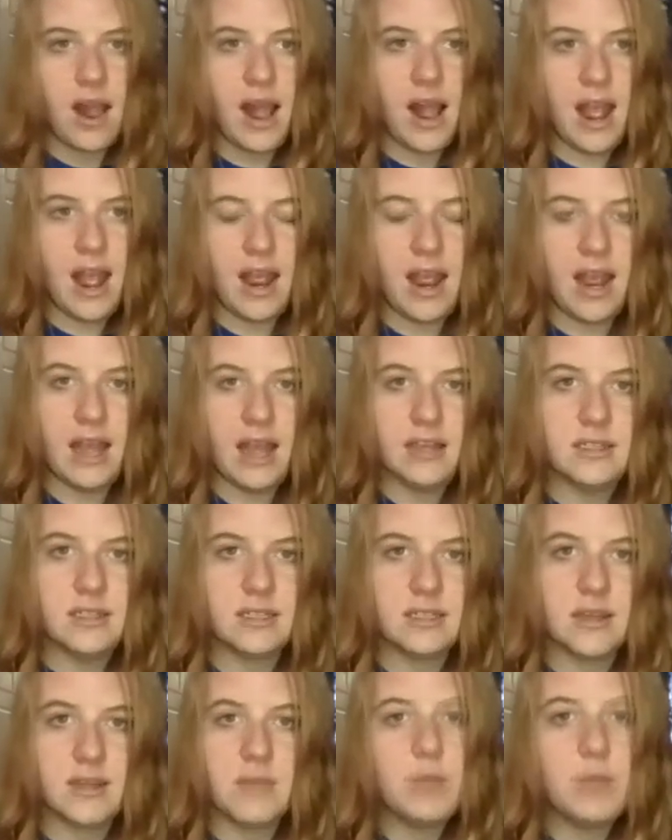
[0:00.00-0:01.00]
And
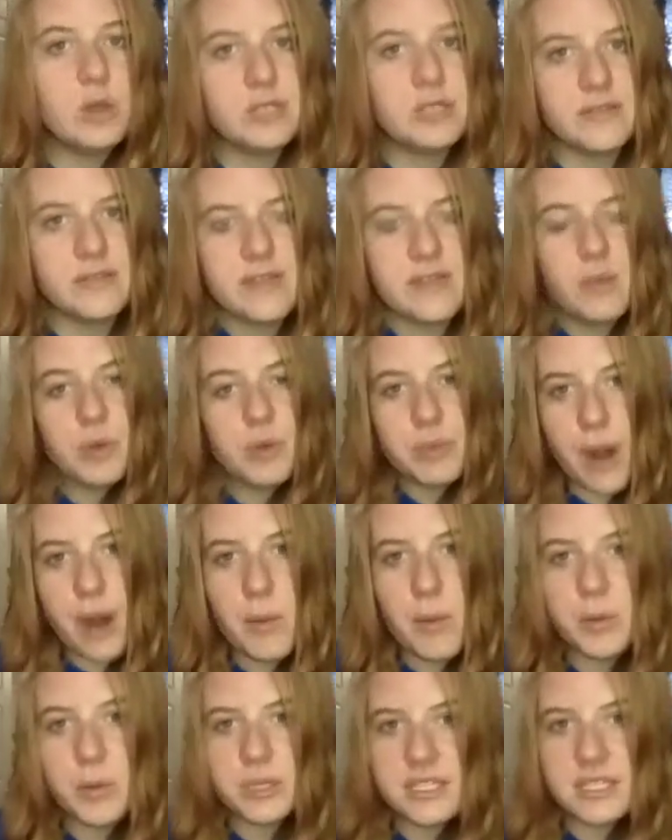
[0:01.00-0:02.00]
most of them would
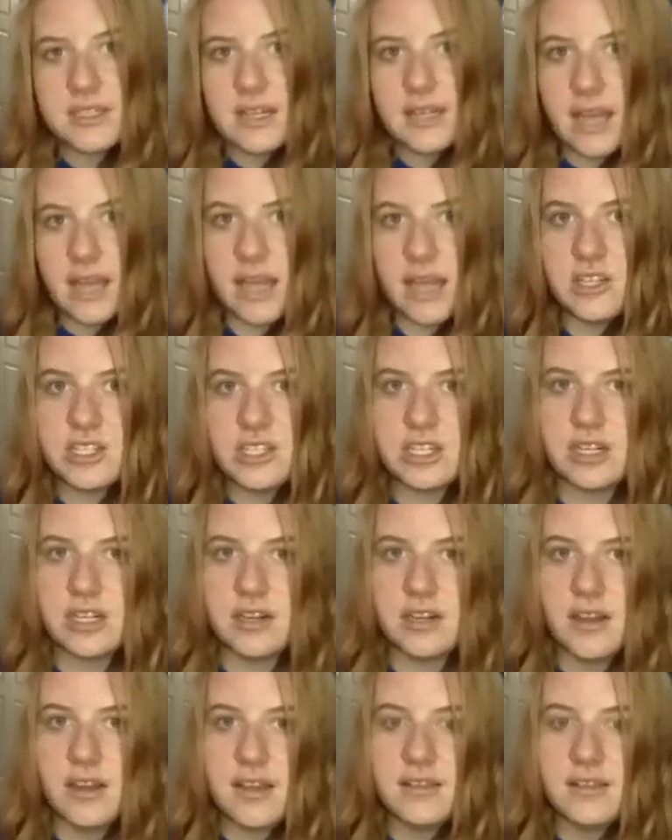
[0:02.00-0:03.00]
probably still
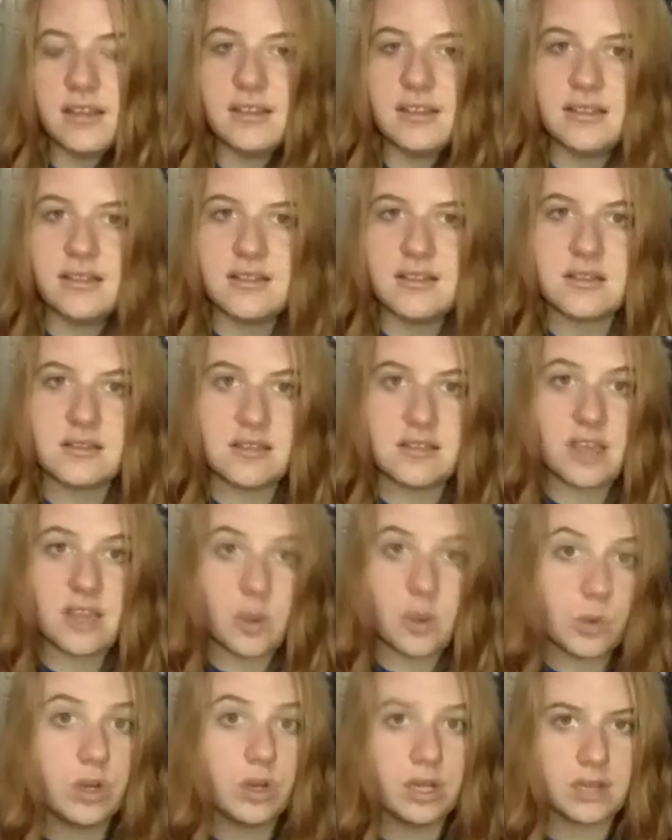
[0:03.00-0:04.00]
answer that they
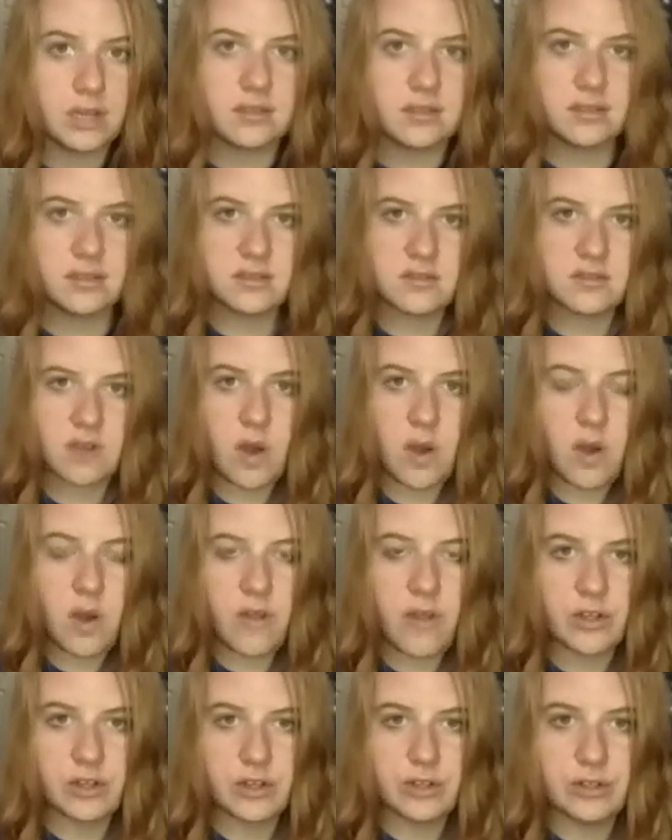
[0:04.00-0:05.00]
would go on
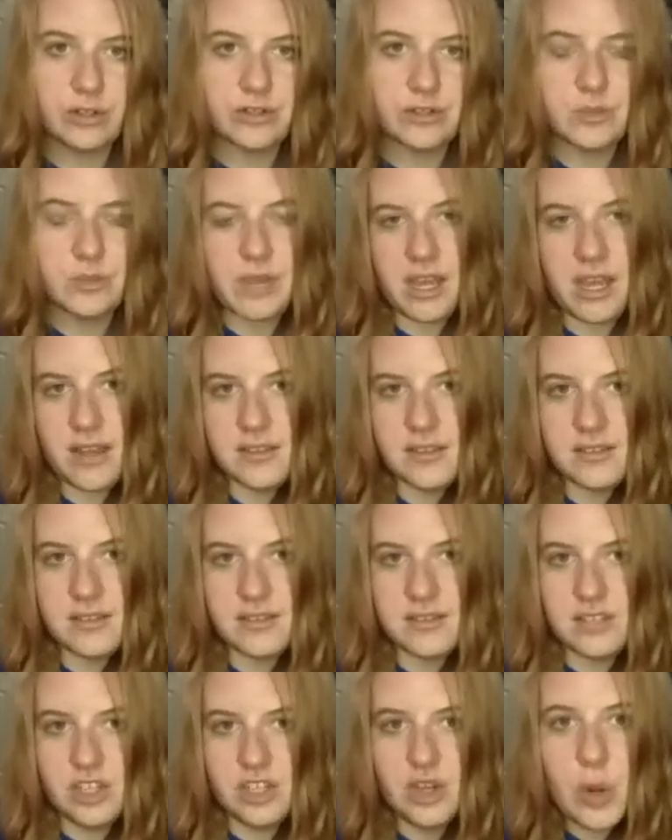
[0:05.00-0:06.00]
the cruise,
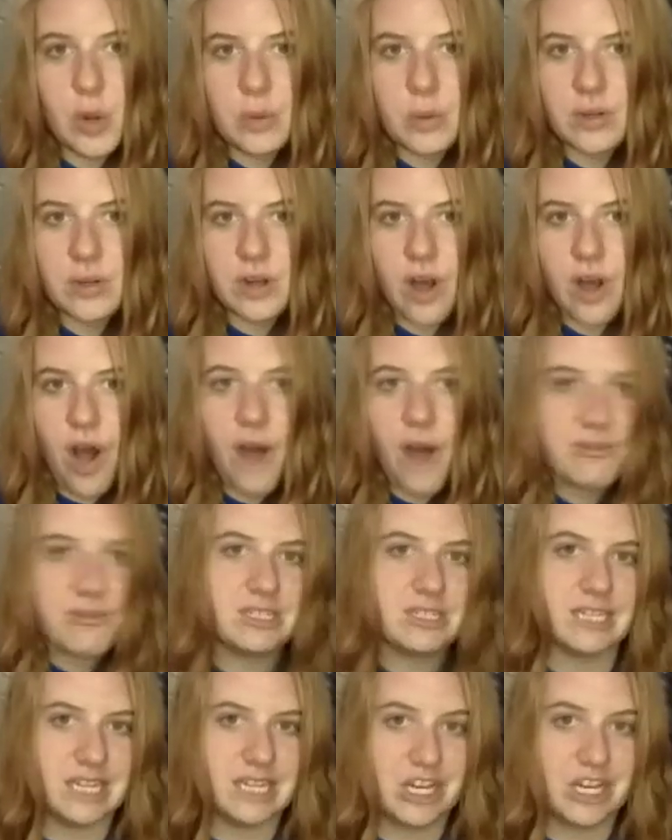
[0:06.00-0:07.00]
because you don't
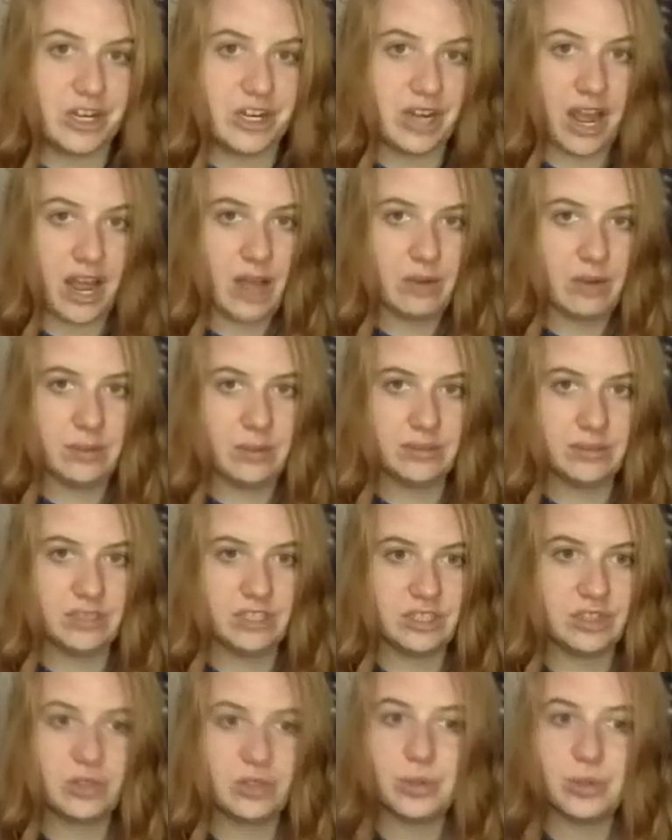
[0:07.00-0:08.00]
often hear now
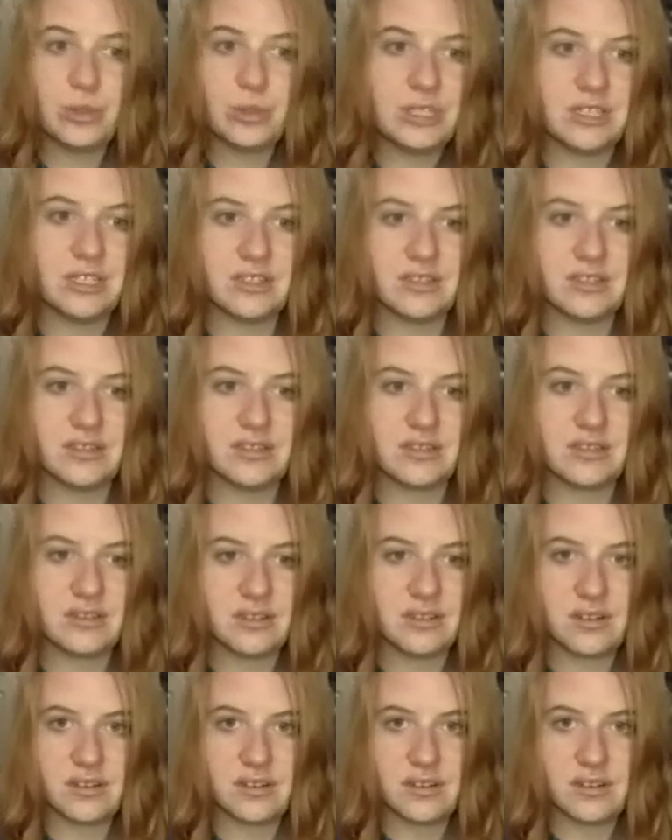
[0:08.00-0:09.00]
cruises
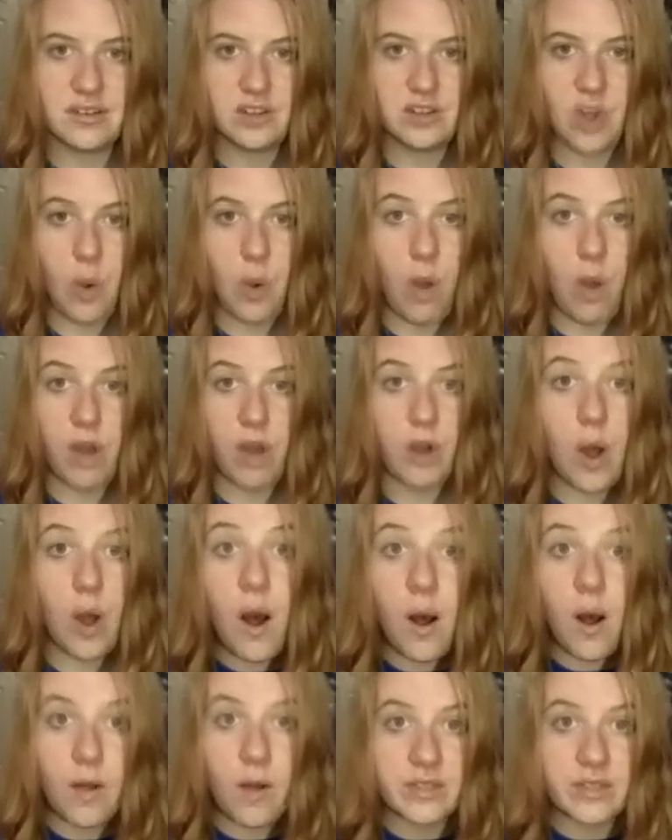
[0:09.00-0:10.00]
go on
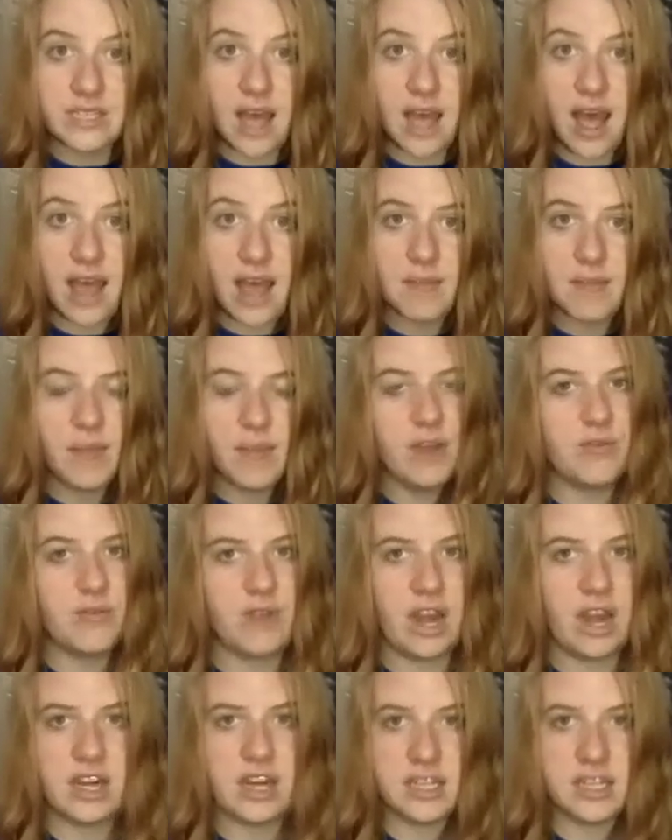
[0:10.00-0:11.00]
all the time, and
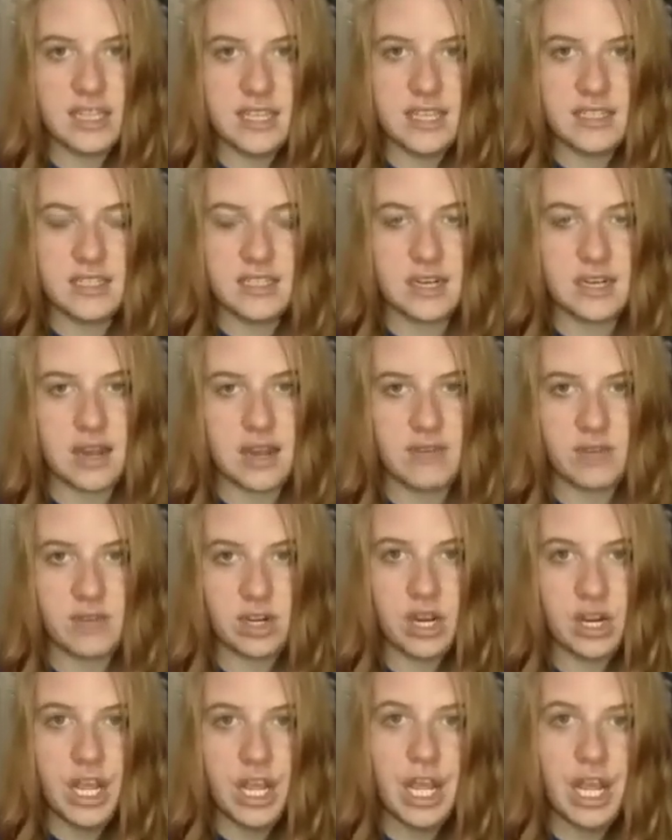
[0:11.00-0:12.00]
rarely is there
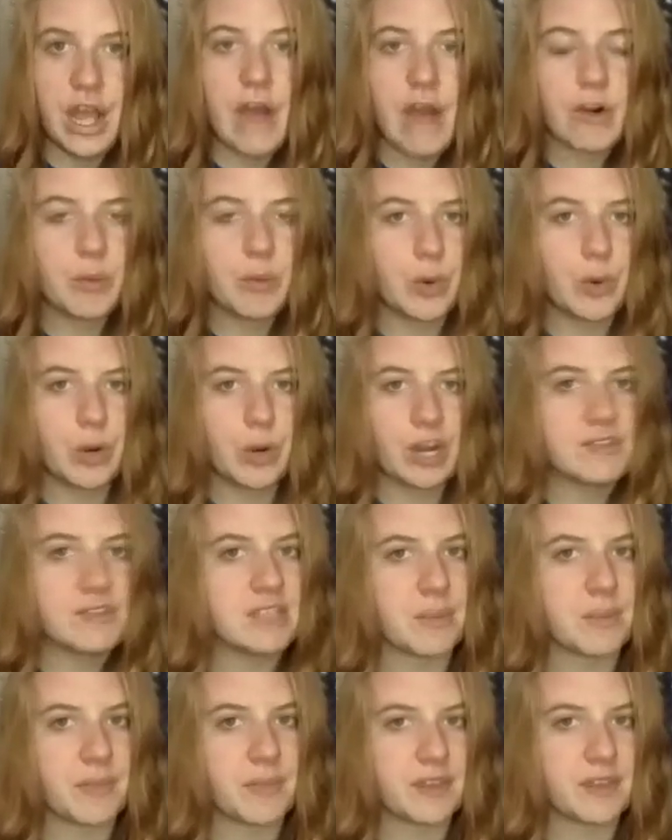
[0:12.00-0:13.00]
ever a report of
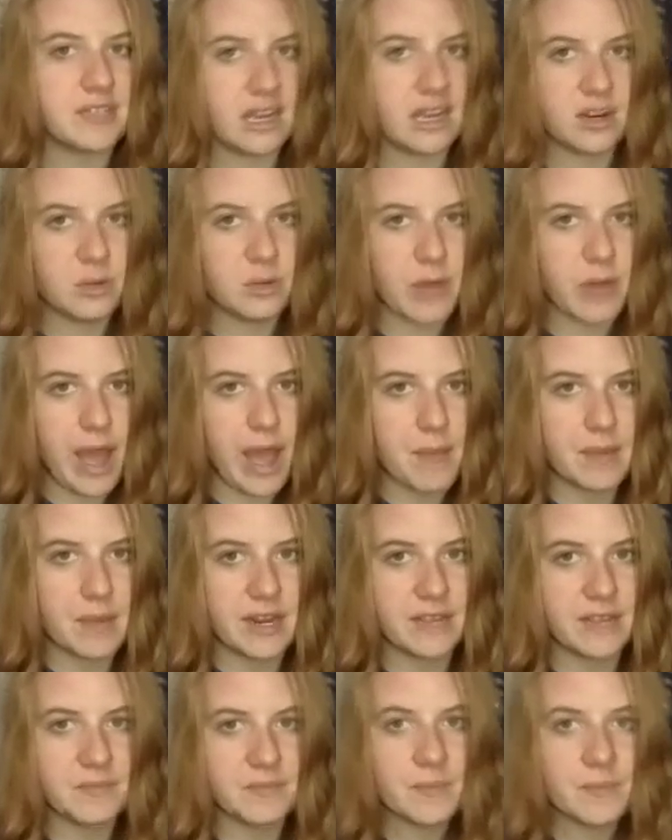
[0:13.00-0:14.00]
something terrible happening.